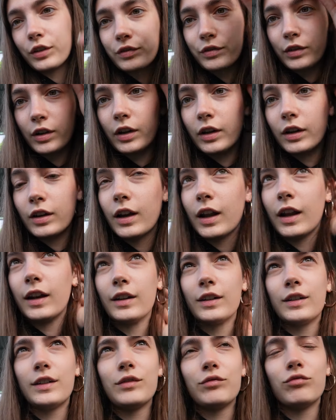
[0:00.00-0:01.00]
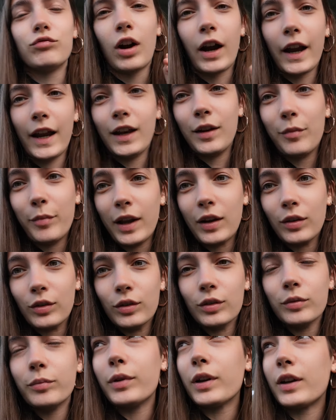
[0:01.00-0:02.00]
the front and right in the
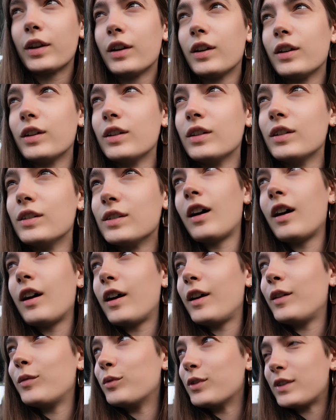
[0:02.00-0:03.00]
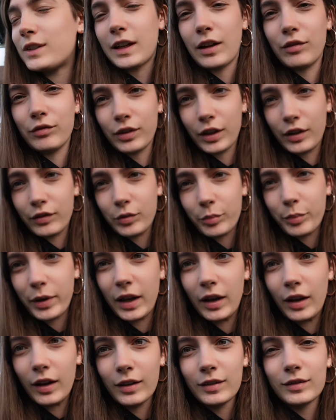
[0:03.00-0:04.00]
middle because I was sat in front of a
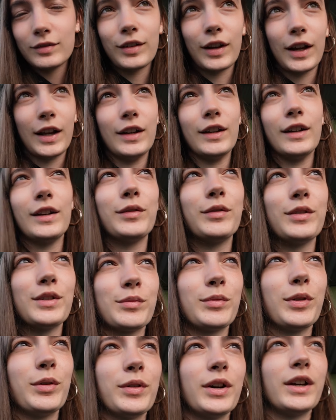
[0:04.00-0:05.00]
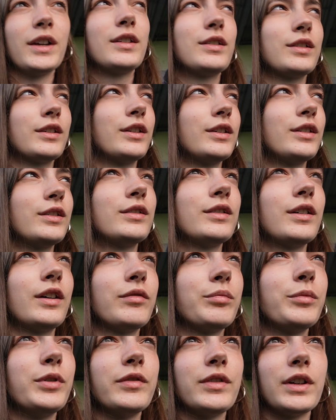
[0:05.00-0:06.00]
pillar and it was my way, so
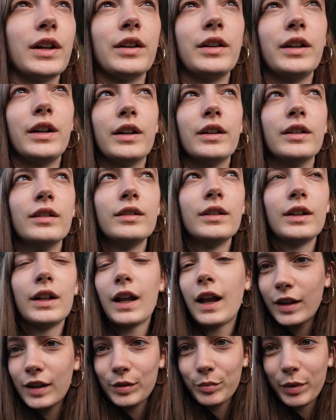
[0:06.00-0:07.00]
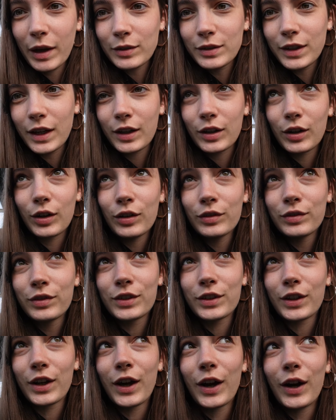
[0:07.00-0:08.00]
I've moved down here. It's about to kick off,
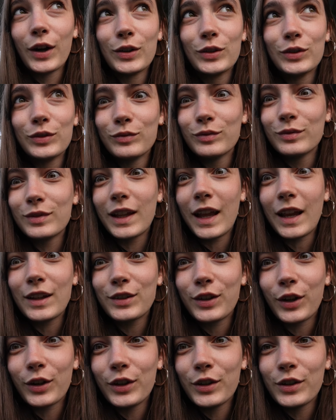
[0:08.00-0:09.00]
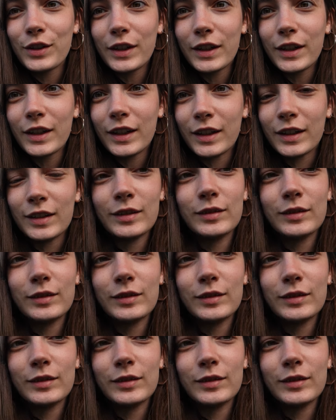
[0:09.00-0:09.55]
so let's go U C D.